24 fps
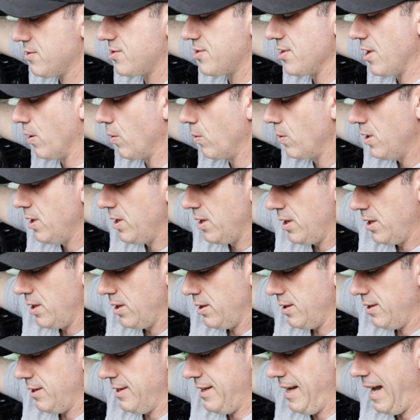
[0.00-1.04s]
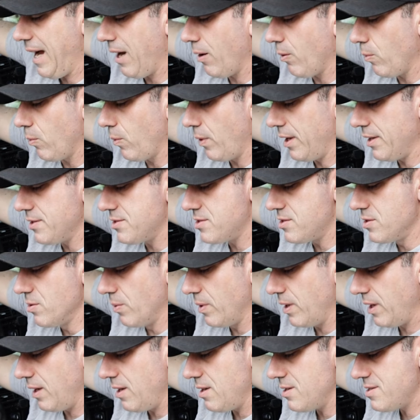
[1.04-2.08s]
so now what it's
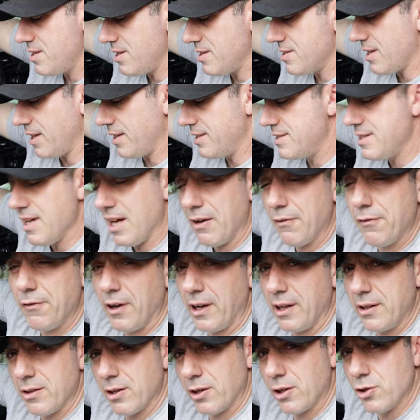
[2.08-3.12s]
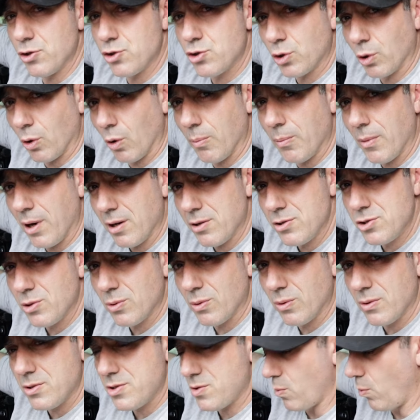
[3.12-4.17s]
doing is it's identifying the control
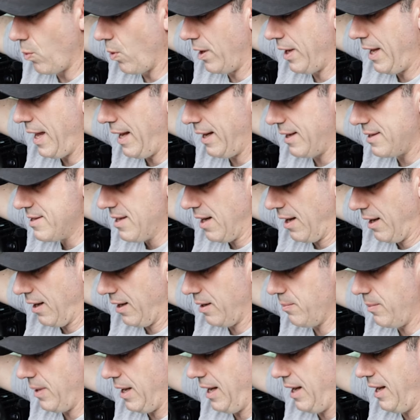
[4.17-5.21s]
modules one at a time.